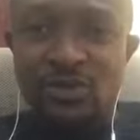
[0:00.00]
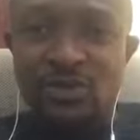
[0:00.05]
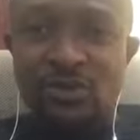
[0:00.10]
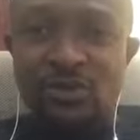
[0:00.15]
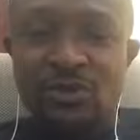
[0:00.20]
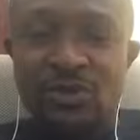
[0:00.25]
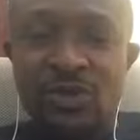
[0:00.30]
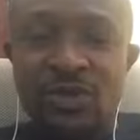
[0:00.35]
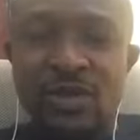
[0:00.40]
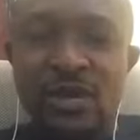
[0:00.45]
you,
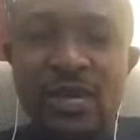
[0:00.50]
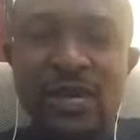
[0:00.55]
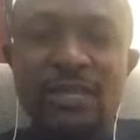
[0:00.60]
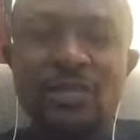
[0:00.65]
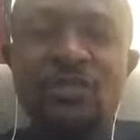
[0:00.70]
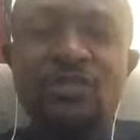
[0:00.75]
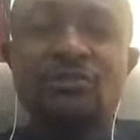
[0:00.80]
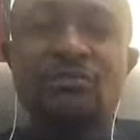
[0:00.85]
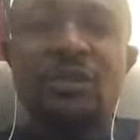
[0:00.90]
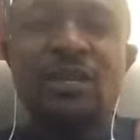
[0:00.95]
I
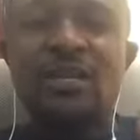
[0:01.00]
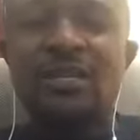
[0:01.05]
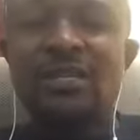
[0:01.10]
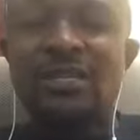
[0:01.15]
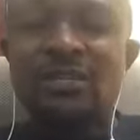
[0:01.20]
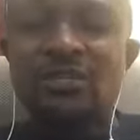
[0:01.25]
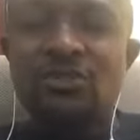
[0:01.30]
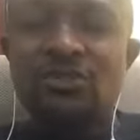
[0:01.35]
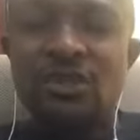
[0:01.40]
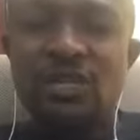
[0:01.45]
need to make it
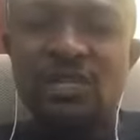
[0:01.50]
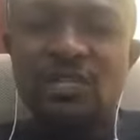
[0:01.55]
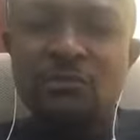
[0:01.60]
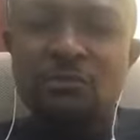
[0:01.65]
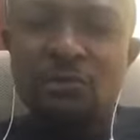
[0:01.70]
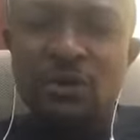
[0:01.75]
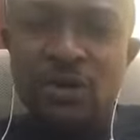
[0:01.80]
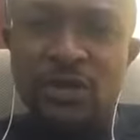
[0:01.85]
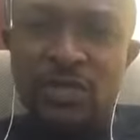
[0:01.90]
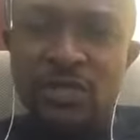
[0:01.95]
as
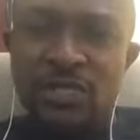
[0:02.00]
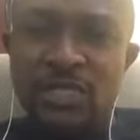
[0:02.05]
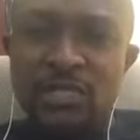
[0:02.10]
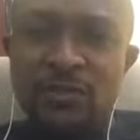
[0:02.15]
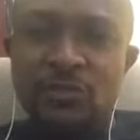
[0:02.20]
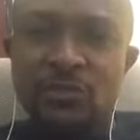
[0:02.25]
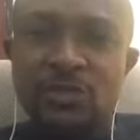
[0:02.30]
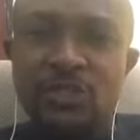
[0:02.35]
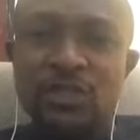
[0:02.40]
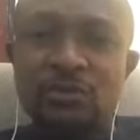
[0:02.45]
transparent as
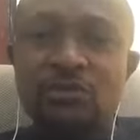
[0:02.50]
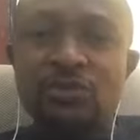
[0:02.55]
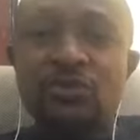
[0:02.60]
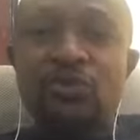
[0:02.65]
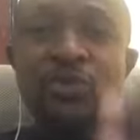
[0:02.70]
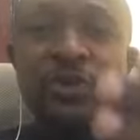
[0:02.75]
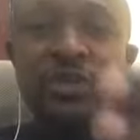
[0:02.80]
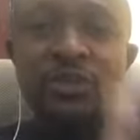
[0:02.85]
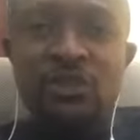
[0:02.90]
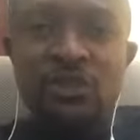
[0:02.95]
possible
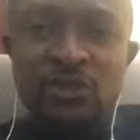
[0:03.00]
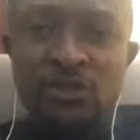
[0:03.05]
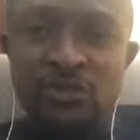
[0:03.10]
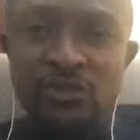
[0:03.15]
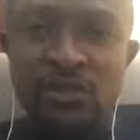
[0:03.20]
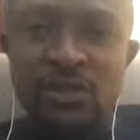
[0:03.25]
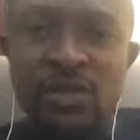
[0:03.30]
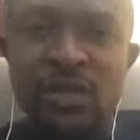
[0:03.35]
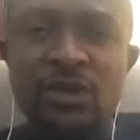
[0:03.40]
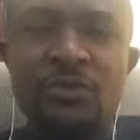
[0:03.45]
with you.
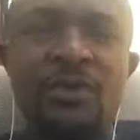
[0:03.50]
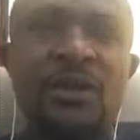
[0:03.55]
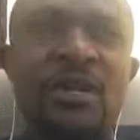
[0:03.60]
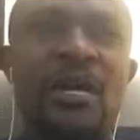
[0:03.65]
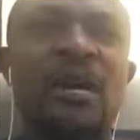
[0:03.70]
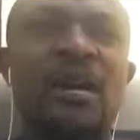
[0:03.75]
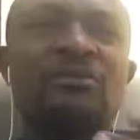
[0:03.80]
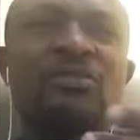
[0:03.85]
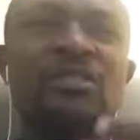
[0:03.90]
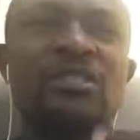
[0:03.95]
When I
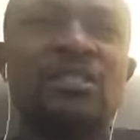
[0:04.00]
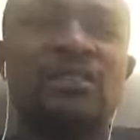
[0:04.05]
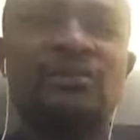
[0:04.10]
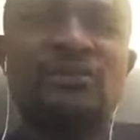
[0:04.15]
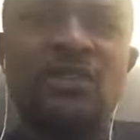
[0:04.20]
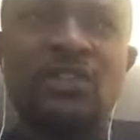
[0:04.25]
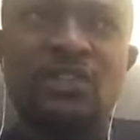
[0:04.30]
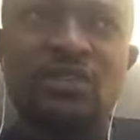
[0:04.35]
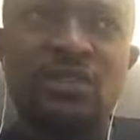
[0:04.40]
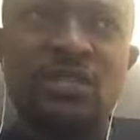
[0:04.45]
have
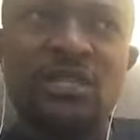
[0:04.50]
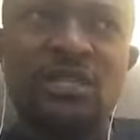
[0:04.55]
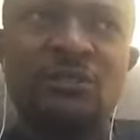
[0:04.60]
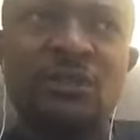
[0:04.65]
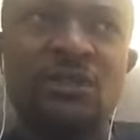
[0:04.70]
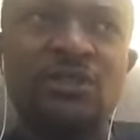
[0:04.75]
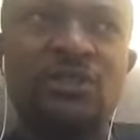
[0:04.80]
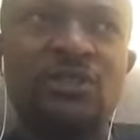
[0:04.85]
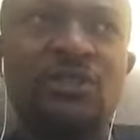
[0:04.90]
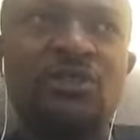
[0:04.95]
reservations
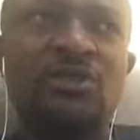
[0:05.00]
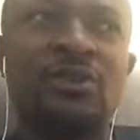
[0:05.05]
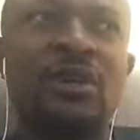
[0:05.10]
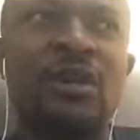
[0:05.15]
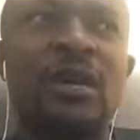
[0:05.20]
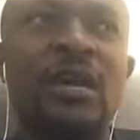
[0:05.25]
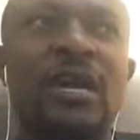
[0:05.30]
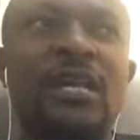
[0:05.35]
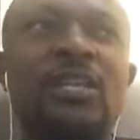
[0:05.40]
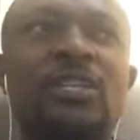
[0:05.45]
about you,
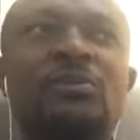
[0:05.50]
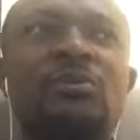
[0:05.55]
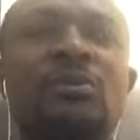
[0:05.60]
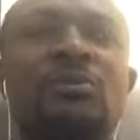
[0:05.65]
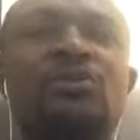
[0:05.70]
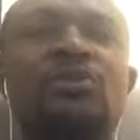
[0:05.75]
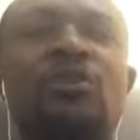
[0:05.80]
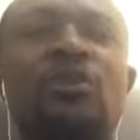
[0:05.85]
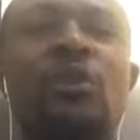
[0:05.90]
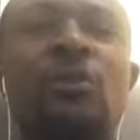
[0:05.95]
I need to be
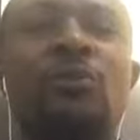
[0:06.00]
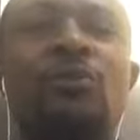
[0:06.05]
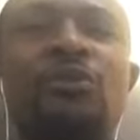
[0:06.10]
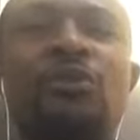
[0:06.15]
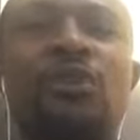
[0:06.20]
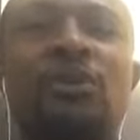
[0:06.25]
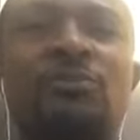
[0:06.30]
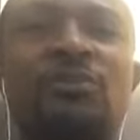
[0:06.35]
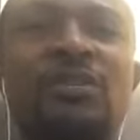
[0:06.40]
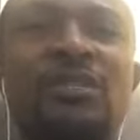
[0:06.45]
able to
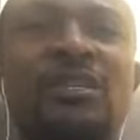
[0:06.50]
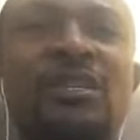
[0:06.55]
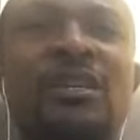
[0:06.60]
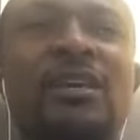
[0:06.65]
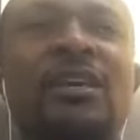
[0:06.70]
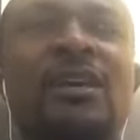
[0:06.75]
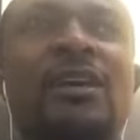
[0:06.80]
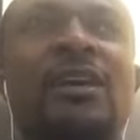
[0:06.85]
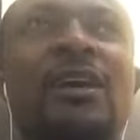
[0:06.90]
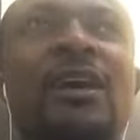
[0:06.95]
open up. You see,
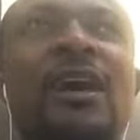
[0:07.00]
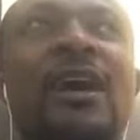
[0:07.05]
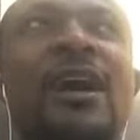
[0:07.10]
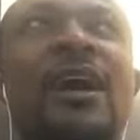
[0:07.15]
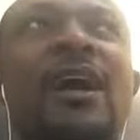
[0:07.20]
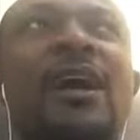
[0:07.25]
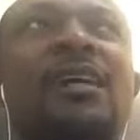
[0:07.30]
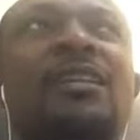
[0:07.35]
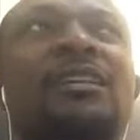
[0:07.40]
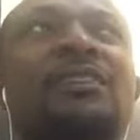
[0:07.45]
I had